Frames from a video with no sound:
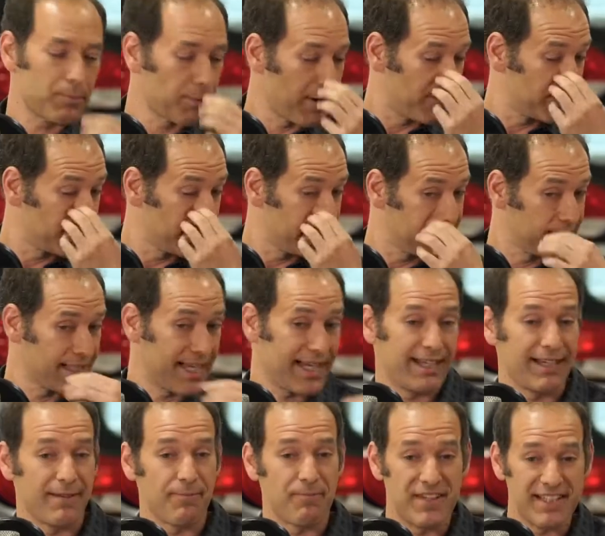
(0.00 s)
me preface
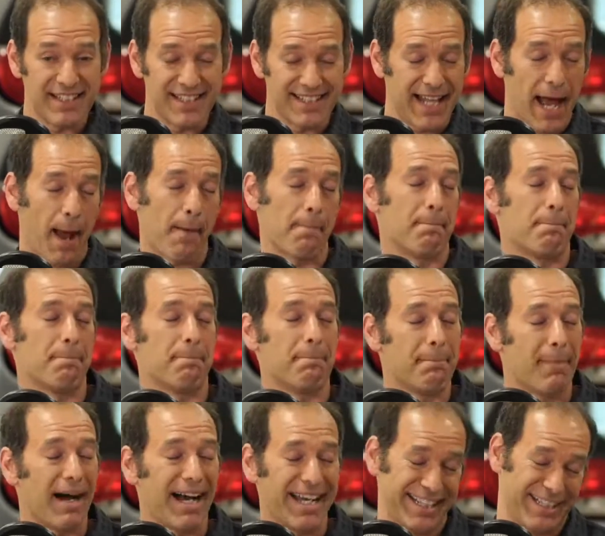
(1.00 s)
that this is not
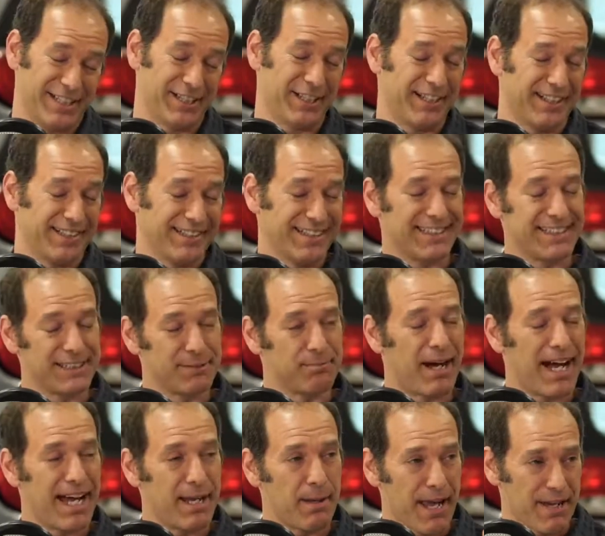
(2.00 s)
my car. This is
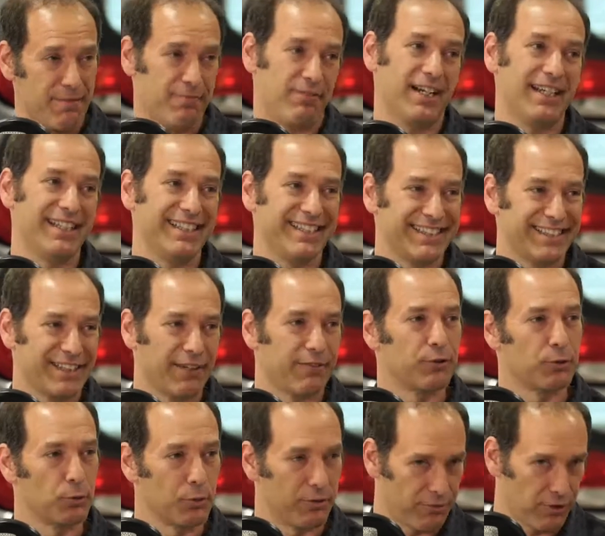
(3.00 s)
my advice
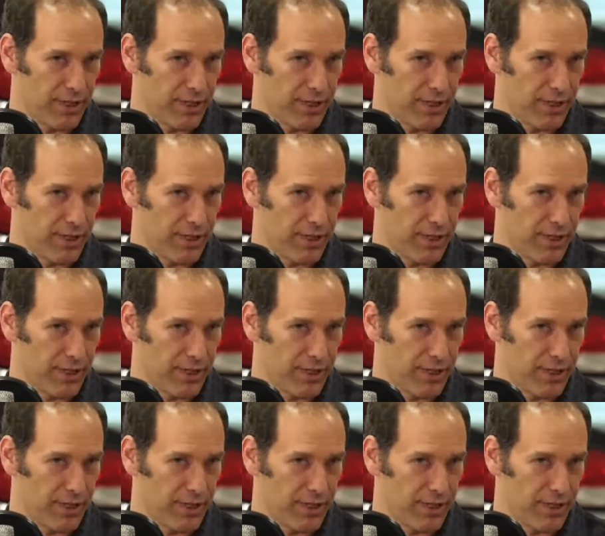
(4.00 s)
to a